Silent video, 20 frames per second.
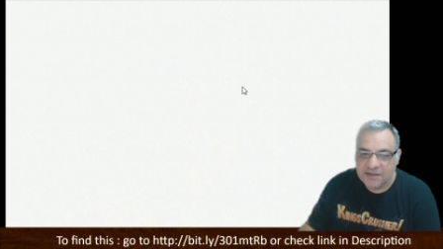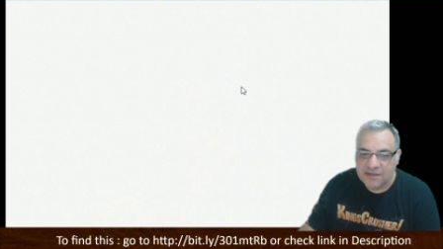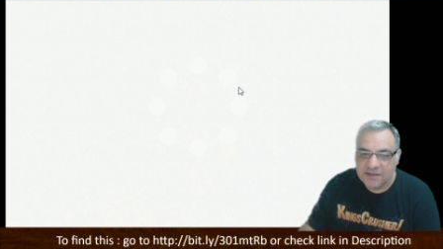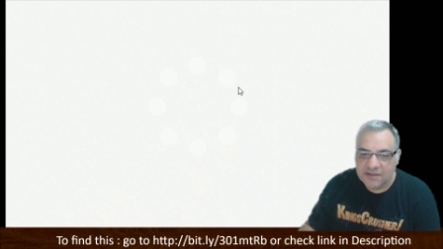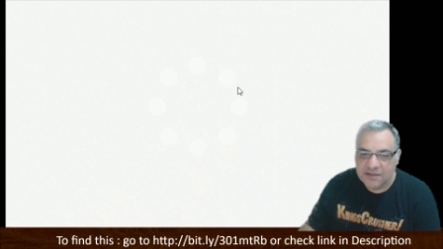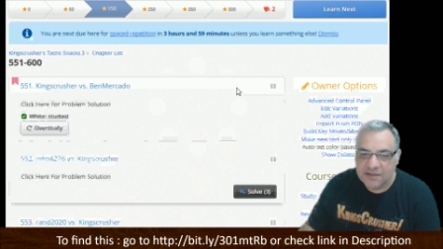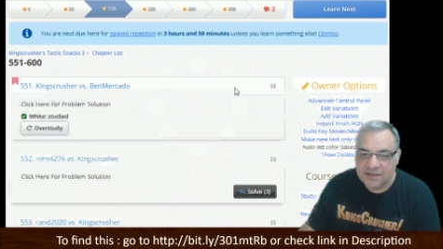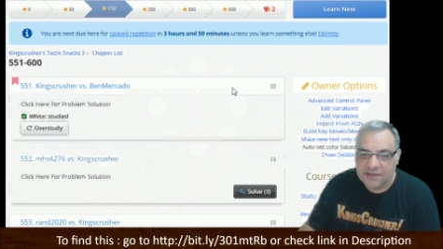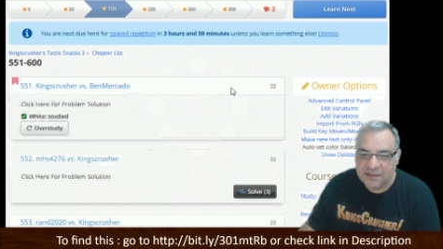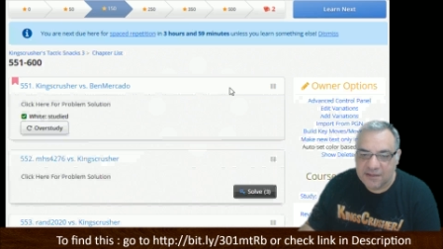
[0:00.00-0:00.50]

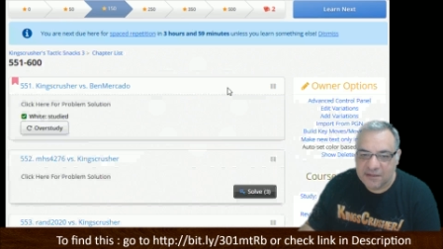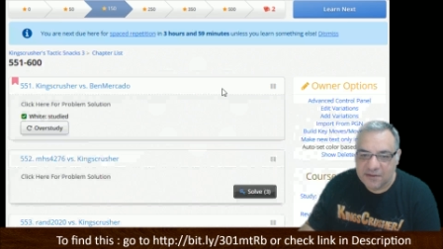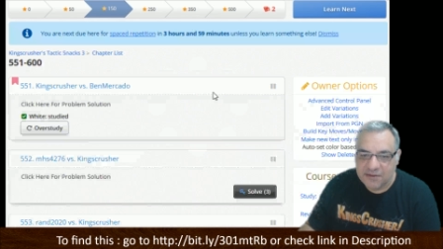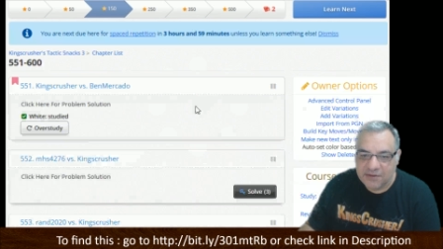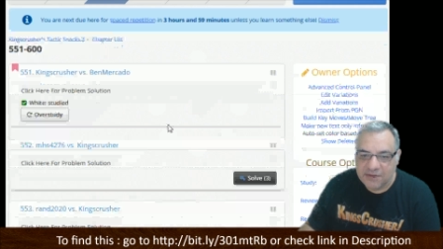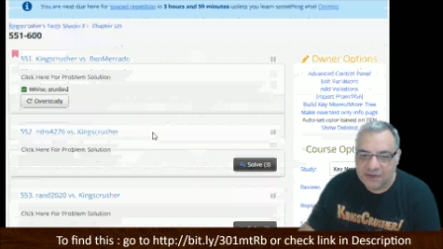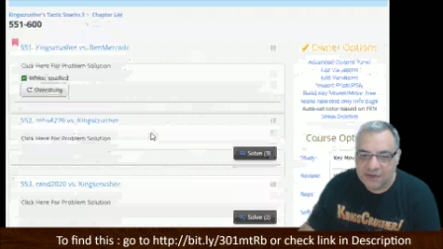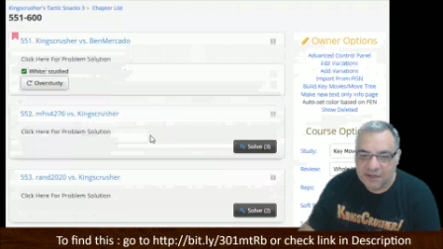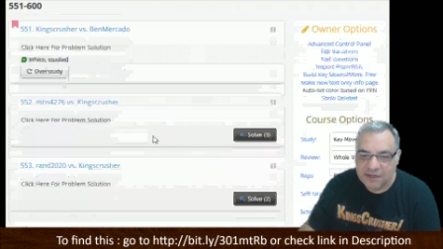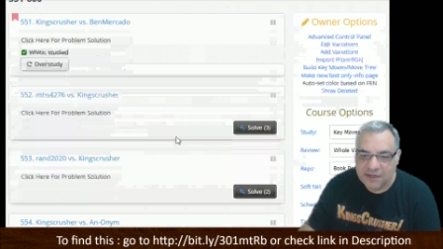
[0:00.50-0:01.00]

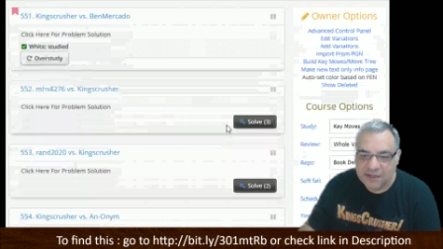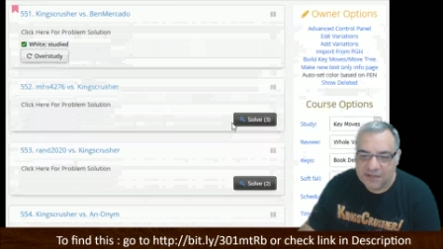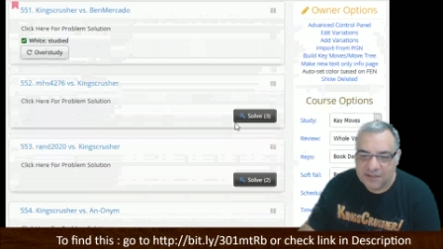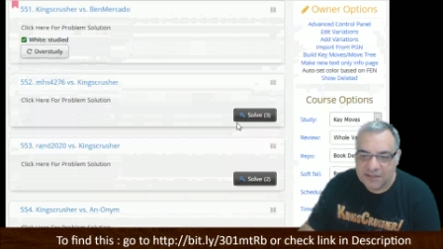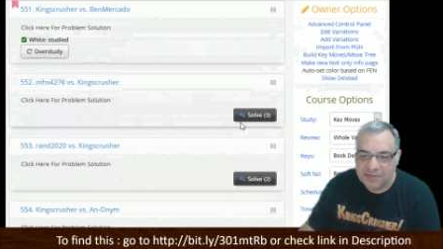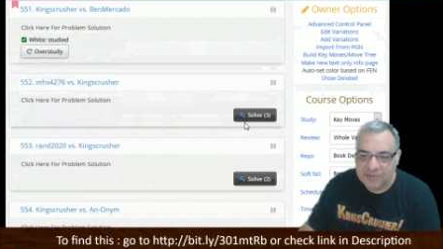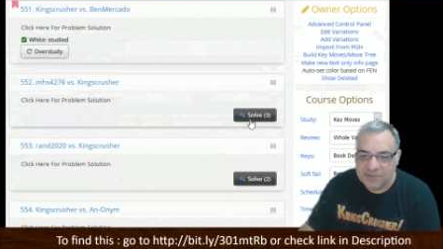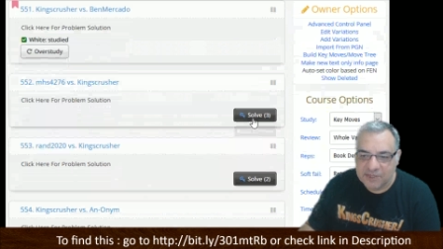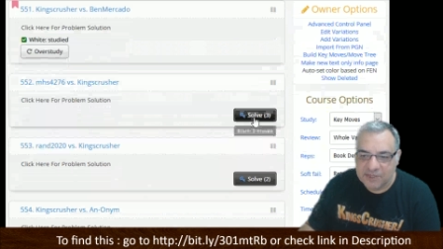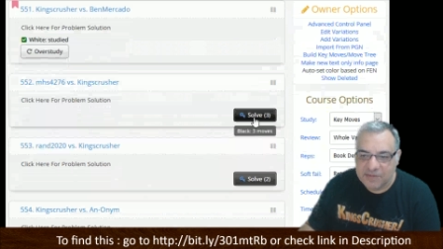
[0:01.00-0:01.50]
So
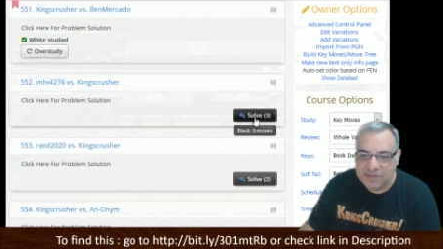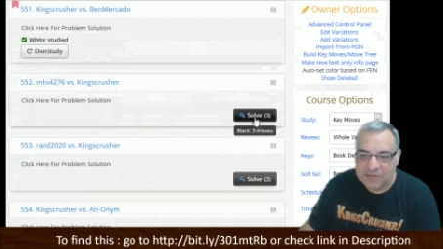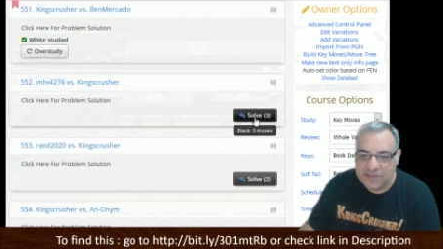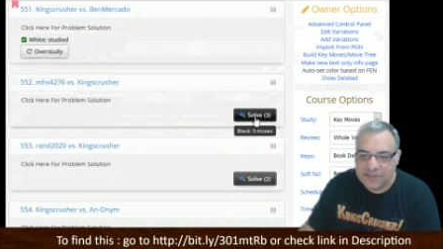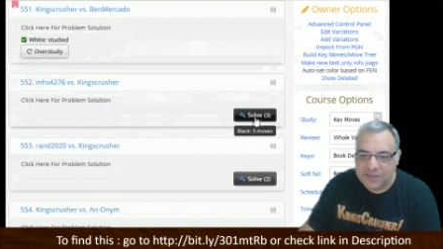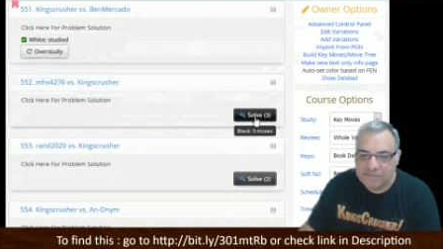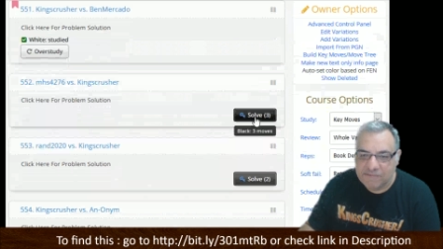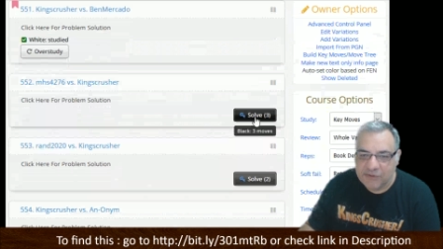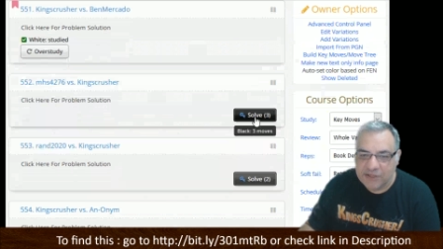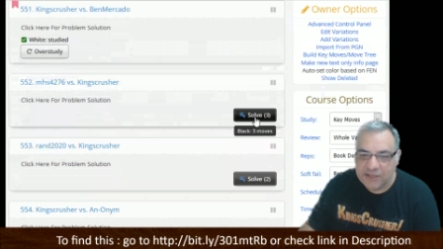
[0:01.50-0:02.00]
sometimes
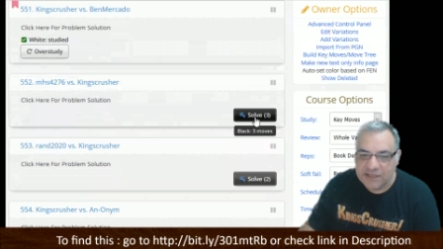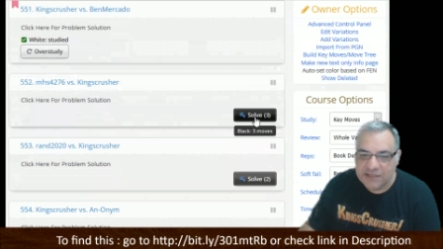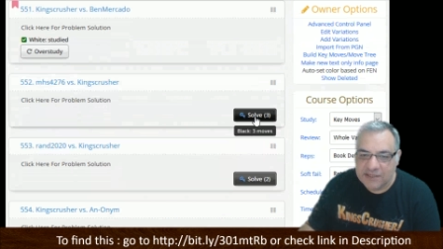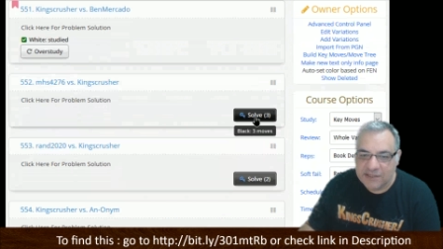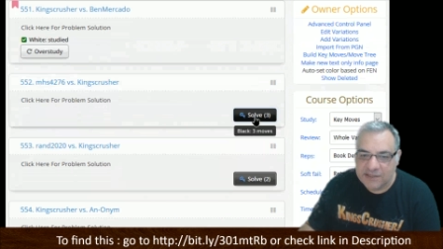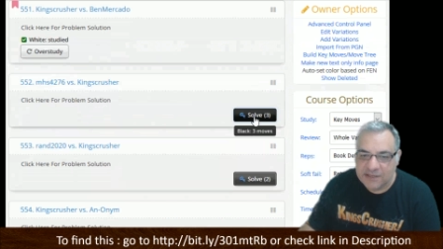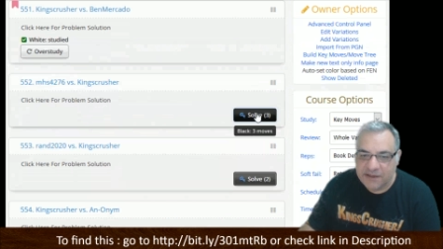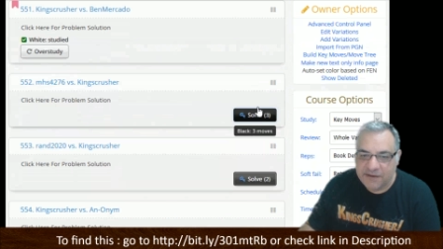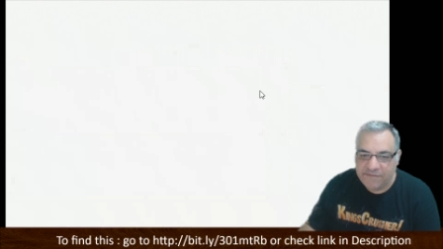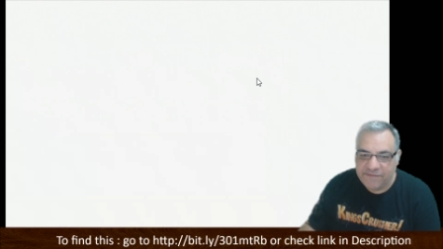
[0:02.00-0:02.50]
simple
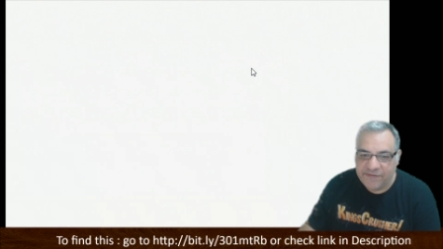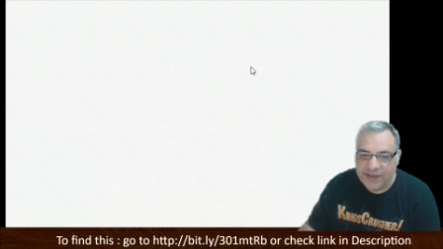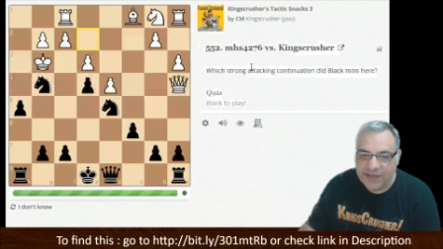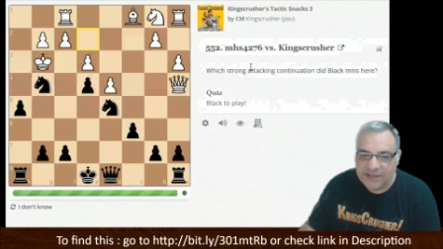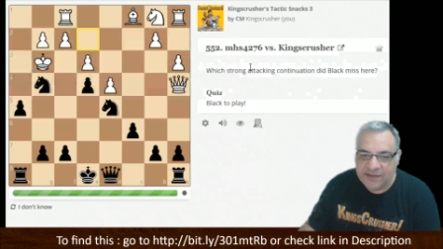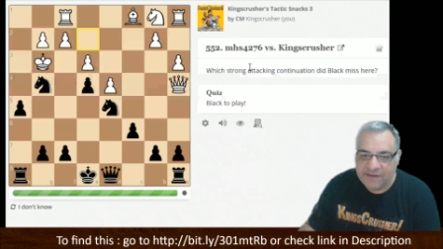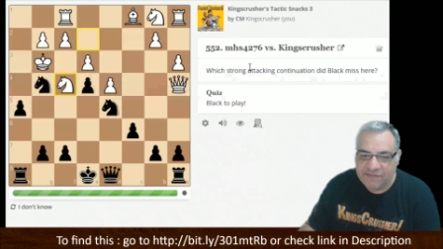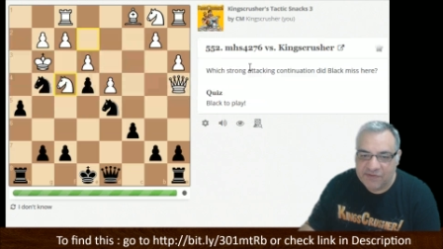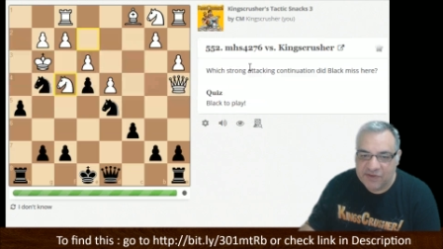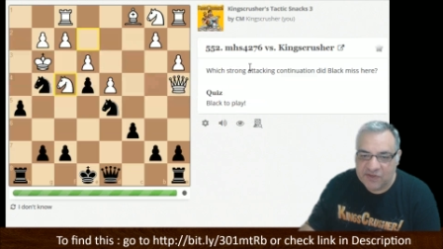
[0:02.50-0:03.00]
is
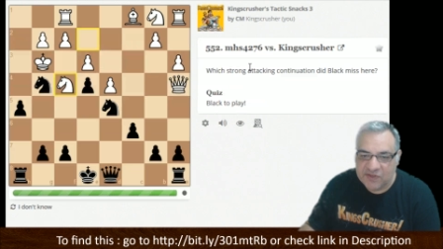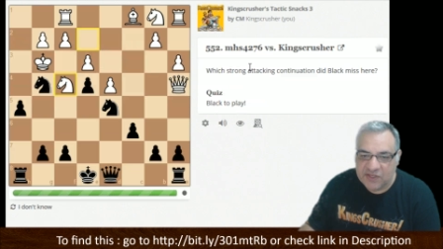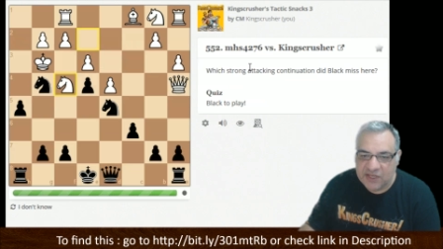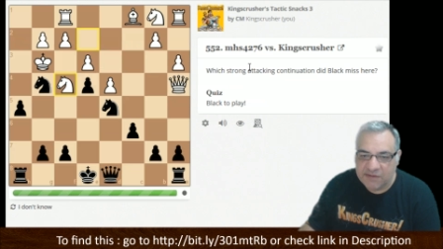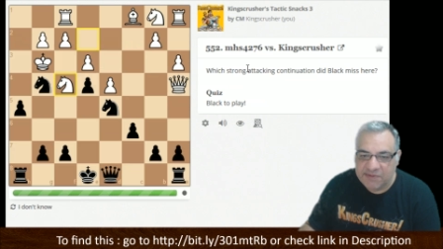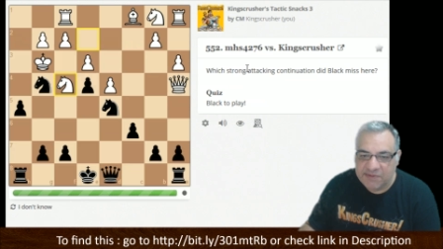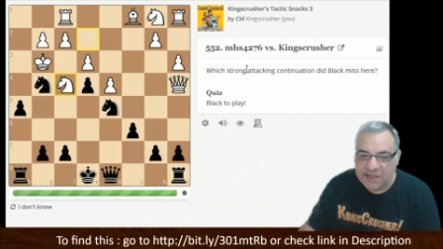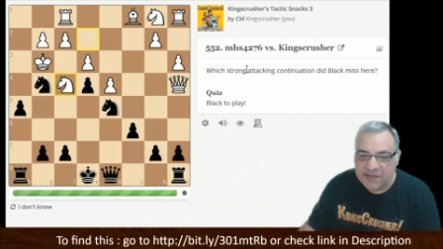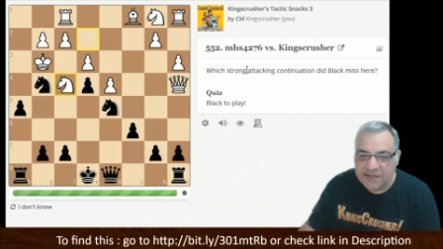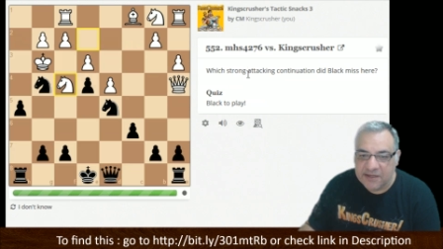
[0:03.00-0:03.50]
effective, just
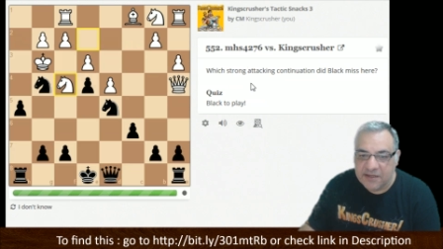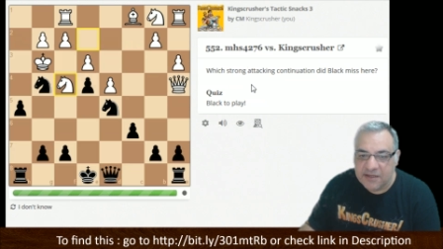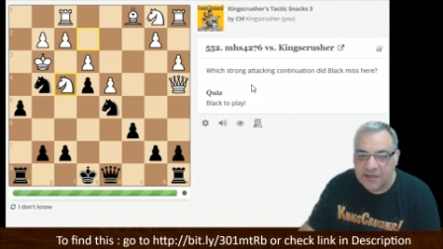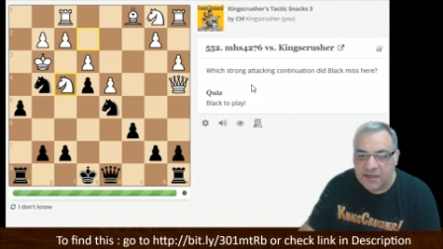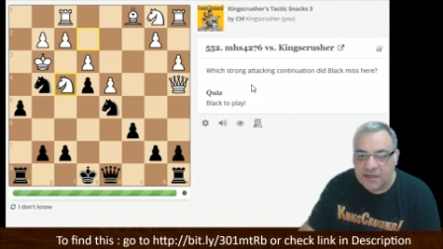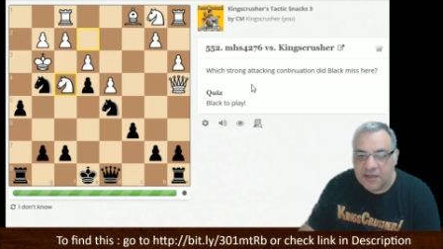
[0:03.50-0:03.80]
doubling.